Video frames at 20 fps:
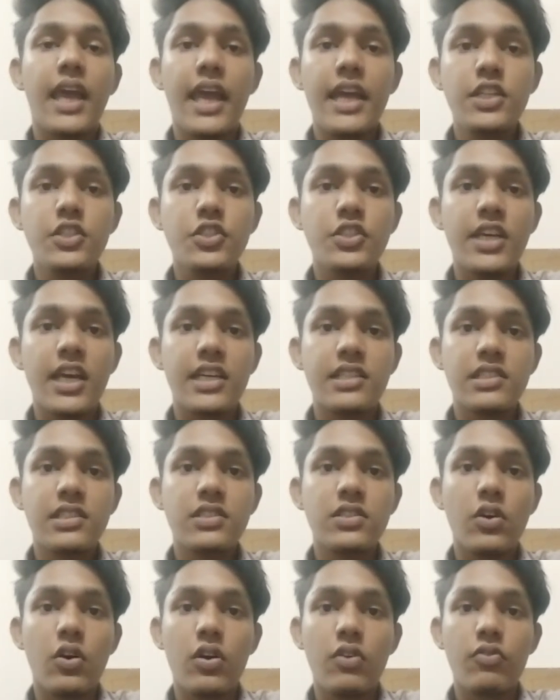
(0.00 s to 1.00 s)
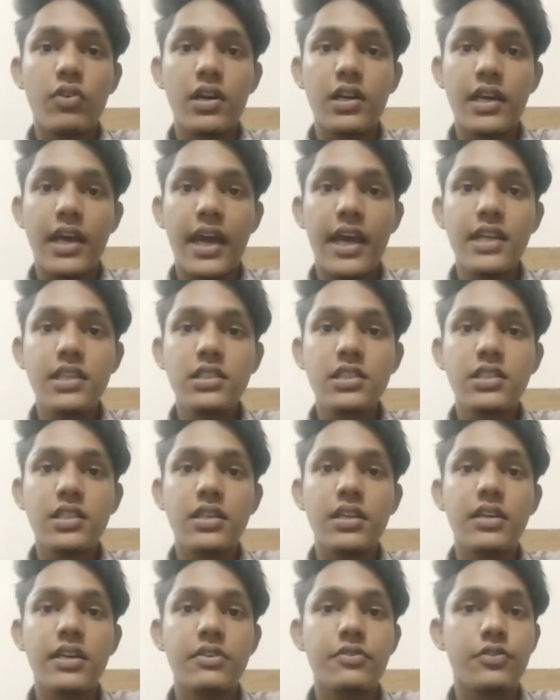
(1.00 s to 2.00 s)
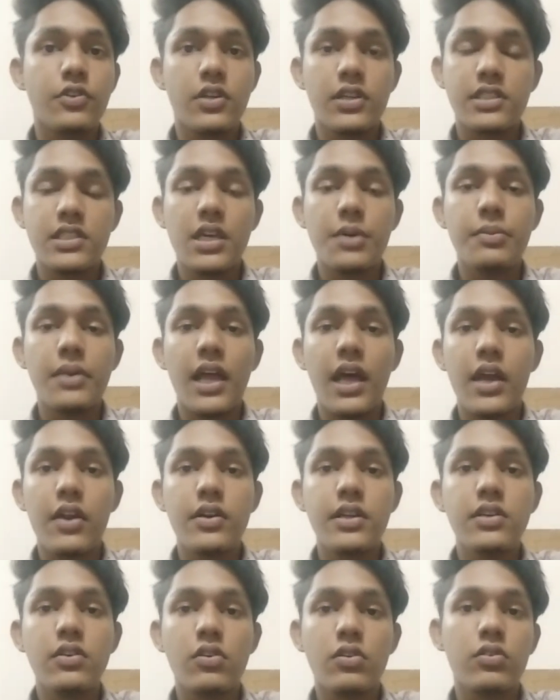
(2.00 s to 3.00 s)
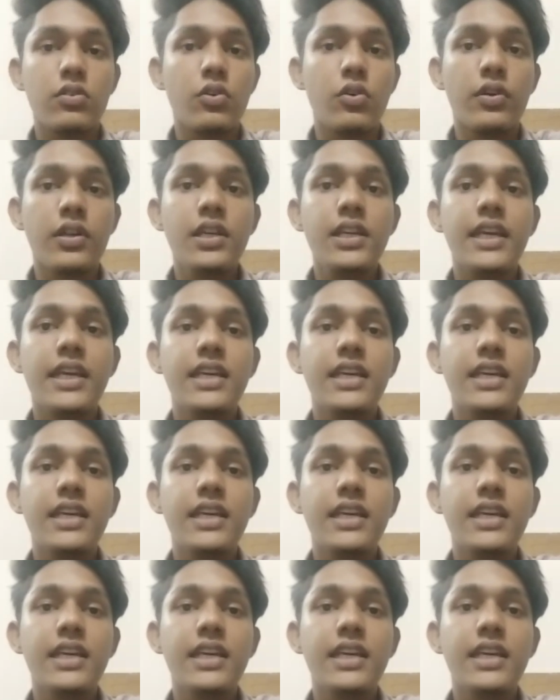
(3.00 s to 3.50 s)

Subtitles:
Etched gases on one hand, for example iodine or chlorine,